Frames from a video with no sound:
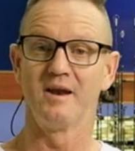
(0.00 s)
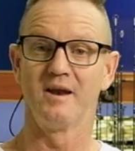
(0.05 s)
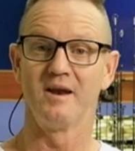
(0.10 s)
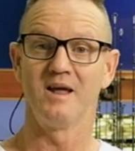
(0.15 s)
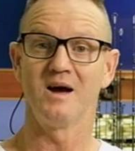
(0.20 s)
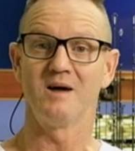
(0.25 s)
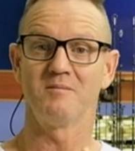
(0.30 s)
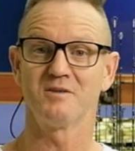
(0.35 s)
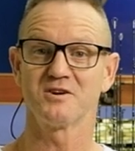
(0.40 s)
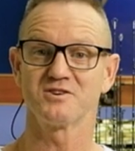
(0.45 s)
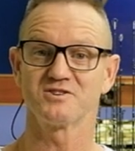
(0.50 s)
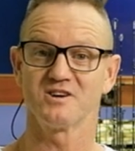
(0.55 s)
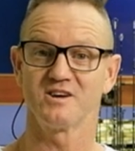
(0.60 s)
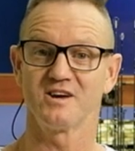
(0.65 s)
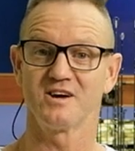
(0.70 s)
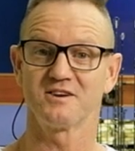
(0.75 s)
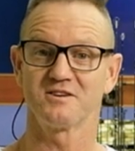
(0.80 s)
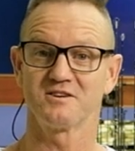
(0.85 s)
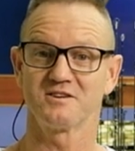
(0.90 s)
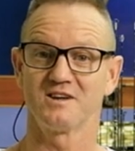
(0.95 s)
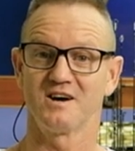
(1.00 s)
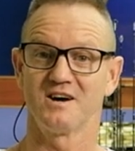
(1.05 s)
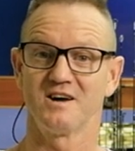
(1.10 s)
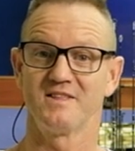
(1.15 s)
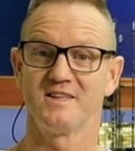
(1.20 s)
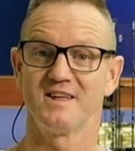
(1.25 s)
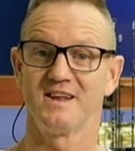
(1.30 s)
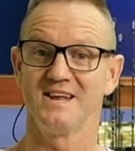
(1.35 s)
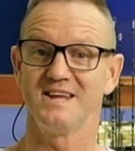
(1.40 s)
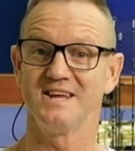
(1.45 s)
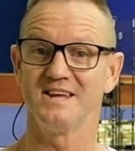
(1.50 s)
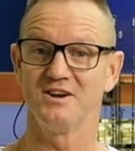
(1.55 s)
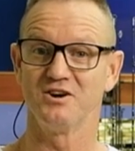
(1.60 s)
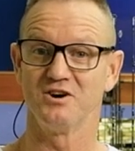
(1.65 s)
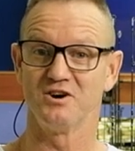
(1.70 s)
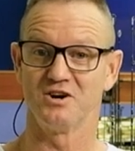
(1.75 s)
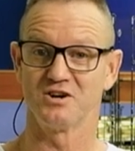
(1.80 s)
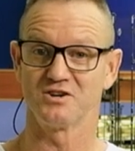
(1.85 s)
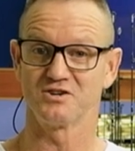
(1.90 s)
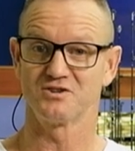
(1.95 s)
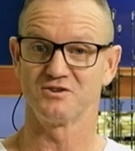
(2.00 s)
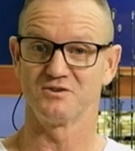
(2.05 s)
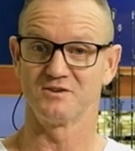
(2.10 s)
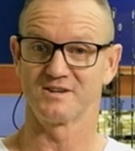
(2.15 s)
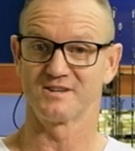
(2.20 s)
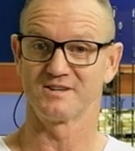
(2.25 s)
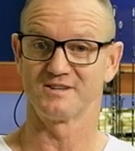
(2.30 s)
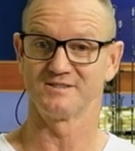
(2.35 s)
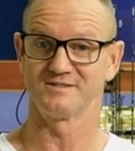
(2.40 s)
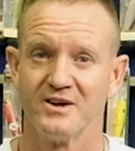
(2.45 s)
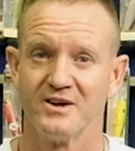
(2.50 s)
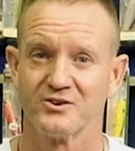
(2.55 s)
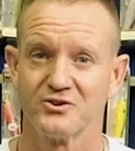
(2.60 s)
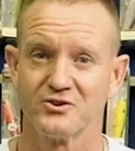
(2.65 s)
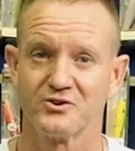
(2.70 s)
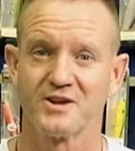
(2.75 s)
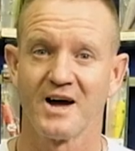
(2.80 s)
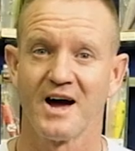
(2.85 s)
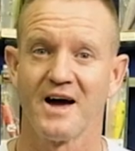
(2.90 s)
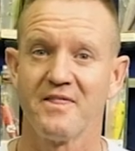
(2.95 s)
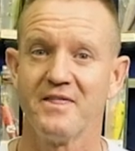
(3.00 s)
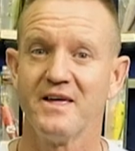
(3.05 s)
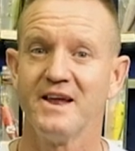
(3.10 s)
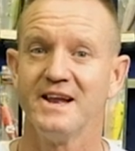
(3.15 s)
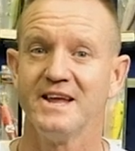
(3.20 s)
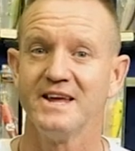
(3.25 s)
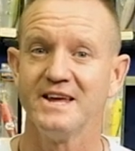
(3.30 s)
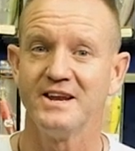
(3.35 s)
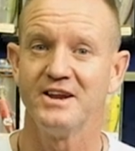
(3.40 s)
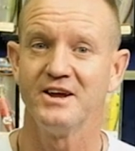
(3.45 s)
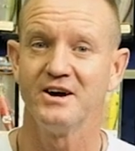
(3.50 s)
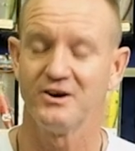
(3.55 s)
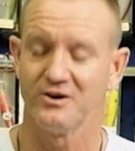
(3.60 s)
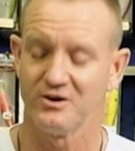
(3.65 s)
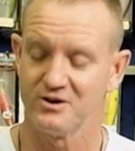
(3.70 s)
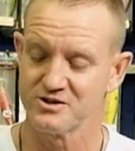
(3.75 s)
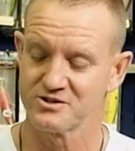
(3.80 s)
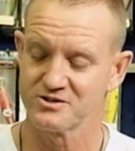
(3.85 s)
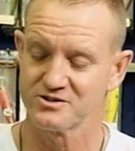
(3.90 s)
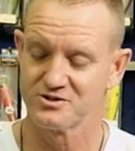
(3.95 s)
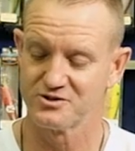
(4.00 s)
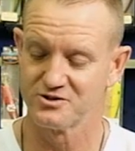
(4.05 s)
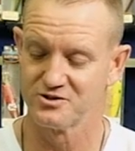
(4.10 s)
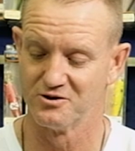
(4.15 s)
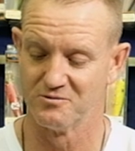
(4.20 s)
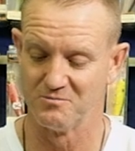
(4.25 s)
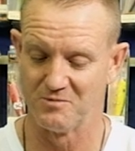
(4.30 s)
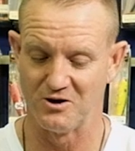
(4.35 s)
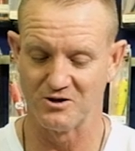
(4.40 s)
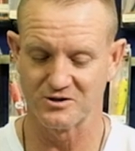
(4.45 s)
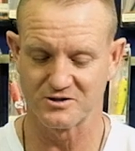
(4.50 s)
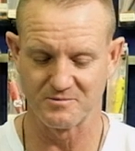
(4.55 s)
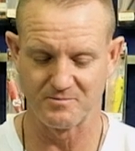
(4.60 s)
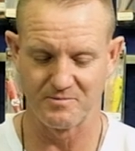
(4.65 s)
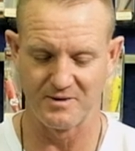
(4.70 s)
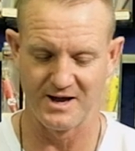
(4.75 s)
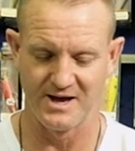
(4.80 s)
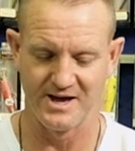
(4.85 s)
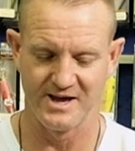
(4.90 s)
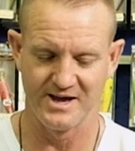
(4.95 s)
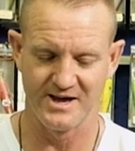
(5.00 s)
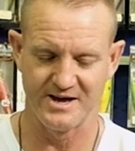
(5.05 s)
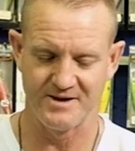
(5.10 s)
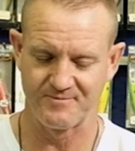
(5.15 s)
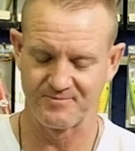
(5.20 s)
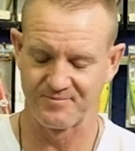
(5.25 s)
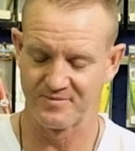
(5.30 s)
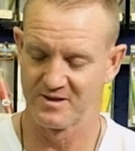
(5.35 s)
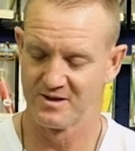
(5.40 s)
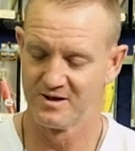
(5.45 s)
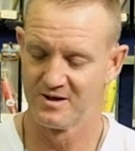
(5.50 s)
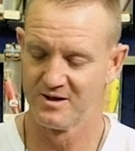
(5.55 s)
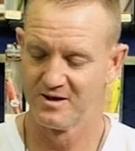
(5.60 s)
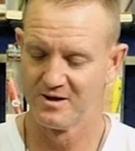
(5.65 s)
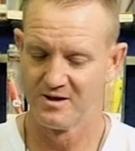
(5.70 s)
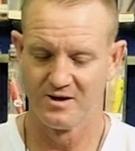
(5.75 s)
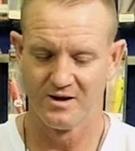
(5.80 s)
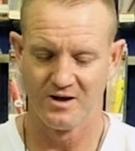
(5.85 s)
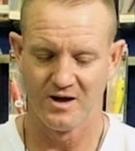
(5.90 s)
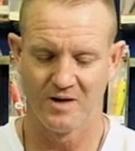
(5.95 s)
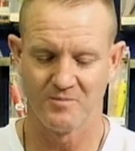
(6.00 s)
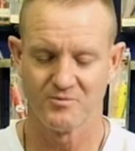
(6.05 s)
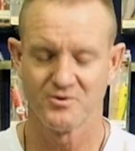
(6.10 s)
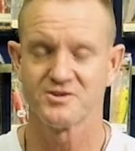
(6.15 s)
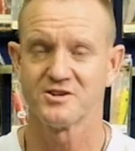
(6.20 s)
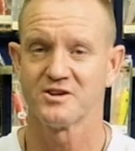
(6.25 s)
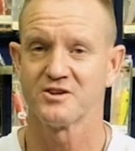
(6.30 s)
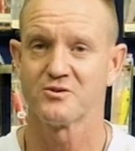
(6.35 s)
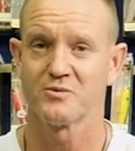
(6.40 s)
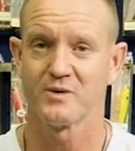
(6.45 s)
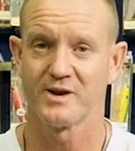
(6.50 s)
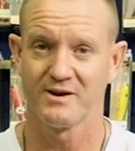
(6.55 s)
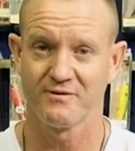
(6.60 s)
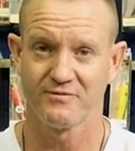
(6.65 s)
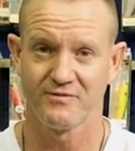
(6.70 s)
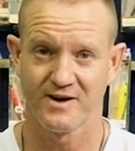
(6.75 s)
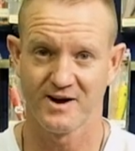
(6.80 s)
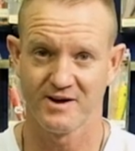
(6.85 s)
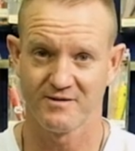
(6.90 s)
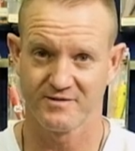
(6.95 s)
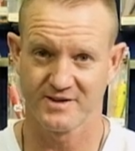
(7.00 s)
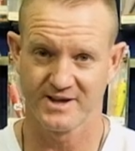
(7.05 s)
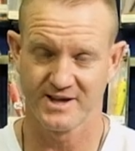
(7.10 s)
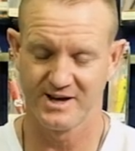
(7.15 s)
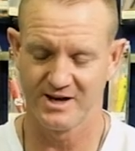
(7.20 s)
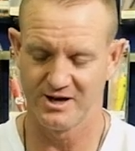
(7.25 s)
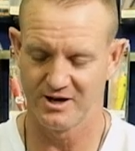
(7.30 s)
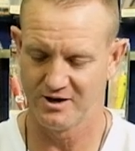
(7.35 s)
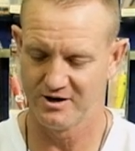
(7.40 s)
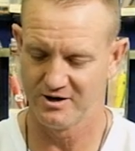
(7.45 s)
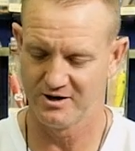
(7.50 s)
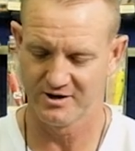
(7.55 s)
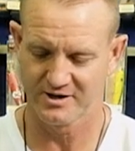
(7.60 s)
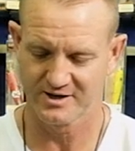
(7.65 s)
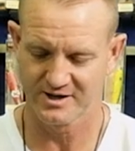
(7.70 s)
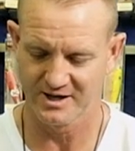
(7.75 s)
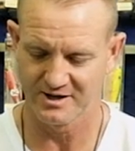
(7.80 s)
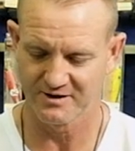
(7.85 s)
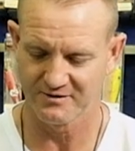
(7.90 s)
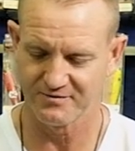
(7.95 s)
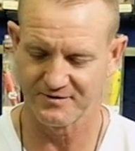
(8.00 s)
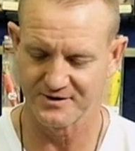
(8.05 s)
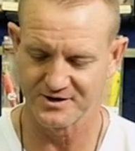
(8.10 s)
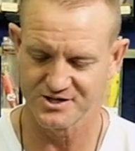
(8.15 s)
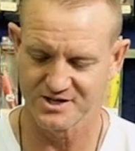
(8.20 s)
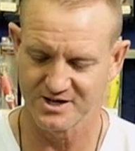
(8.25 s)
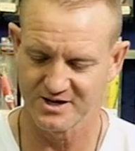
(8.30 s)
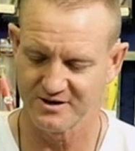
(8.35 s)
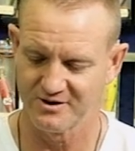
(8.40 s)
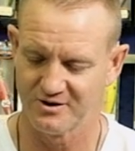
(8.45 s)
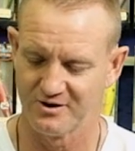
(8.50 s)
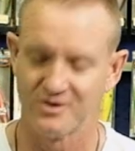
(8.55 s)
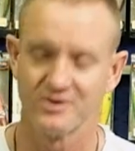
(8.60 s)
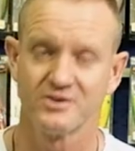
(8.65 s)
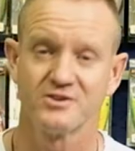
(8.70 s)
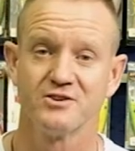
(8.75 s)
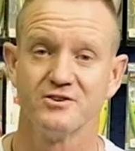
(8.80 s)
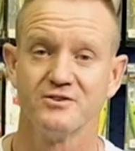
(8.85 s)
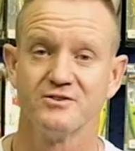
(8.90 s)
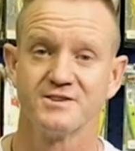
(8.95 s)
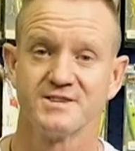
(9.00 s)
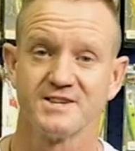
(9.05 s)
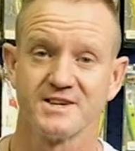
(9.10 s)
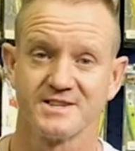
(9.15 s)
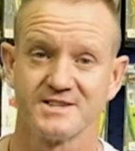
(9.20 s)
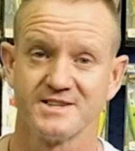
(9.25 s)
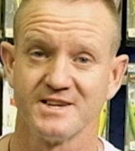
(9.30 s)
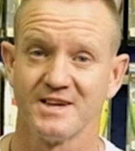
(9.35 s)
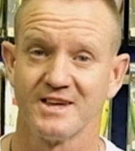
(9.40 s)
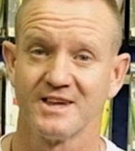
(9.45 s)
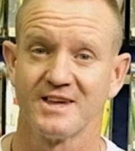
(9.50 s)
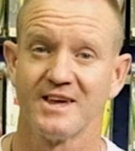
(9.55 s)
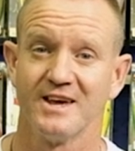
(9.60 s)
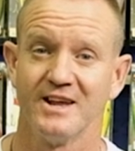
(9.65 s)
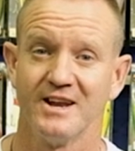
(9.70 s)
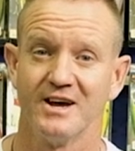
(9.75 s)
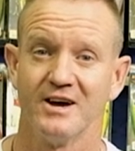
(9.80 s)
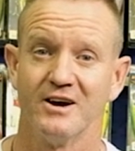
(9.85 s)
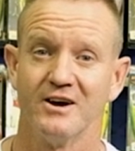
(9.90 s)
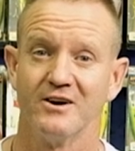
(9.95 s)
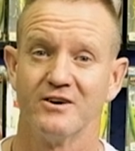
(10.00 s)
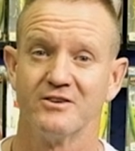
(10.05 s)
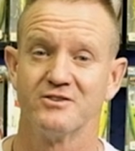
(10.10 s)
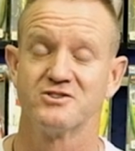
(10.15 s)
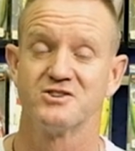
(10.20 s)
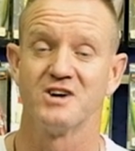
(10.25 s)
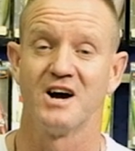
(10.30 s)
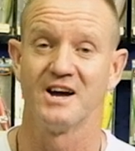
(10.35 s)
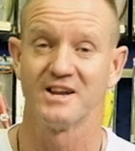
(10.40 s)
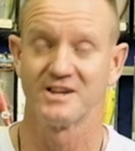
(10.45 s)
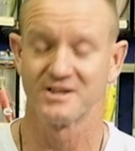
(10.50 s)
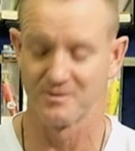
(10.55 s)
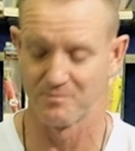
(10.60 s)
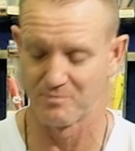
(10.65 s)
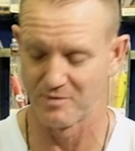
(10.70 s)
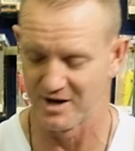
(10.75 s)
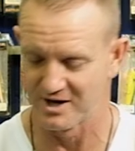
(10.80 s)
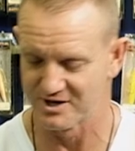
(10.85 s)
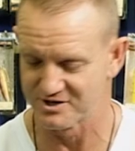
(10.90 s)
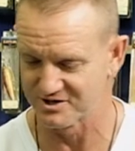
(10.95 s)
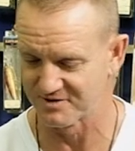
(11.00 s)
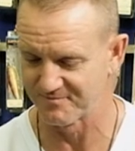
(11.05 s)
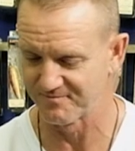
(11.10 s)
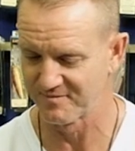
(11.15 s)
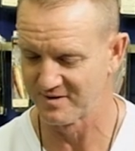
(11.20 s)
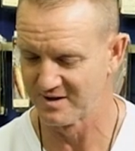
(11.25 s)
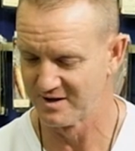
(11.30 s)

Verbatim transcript: Now I'm going to show you how to tie the leader onto it. To tie the leader onto your multiplier, I'm using twenty-five kilo Kingfisher onto sixteen kilo giant abrasion.